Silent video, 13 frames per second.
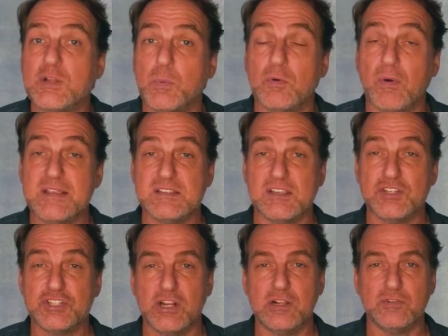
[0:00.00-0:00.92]
when raising
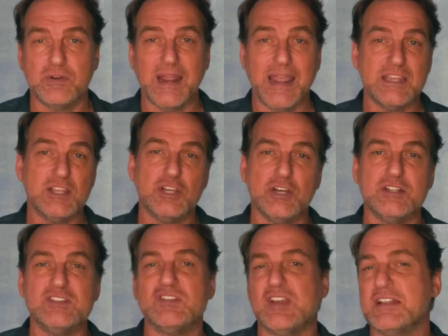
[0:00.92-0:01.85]
children, a
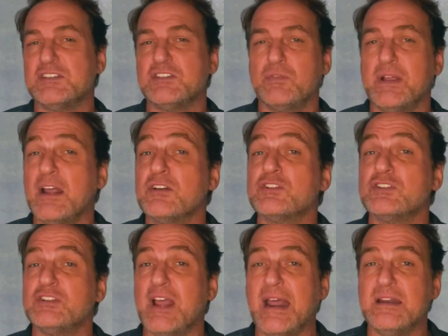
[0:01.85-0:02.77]
good sensory
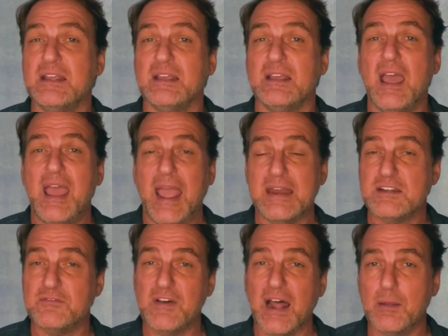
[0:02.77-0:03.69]
understanding and
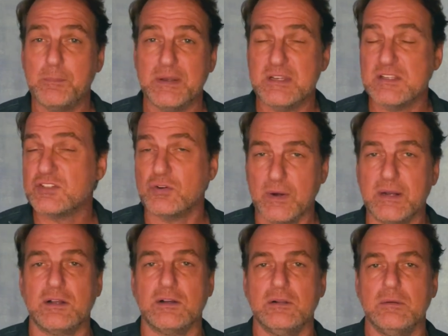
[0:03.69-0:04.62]
development is
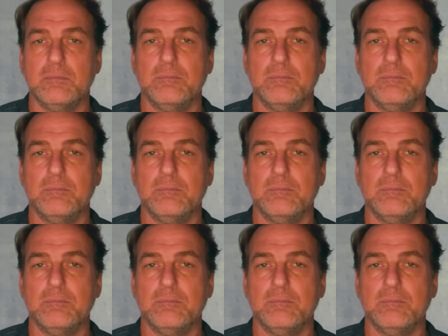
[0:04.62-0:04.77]
critical.